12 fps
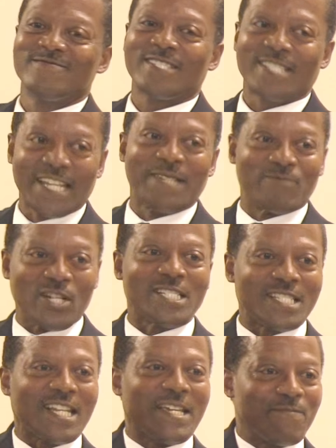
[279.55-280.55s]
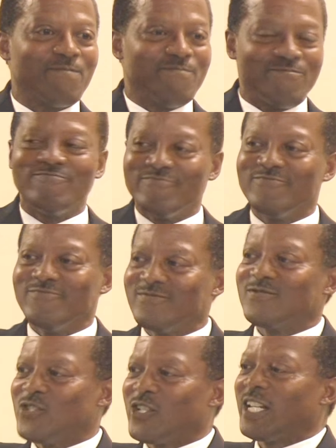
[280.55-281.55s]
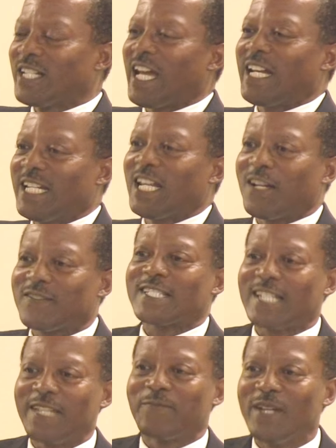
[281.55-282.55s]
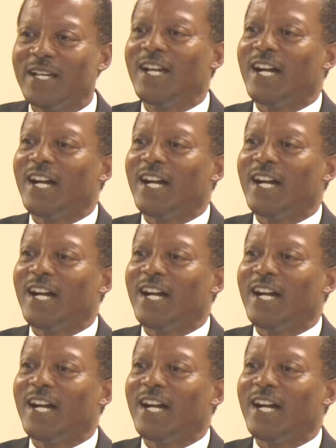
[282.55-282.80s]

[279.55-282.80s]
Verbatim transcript: Sleep, just sleep. You didn't get enough sleep.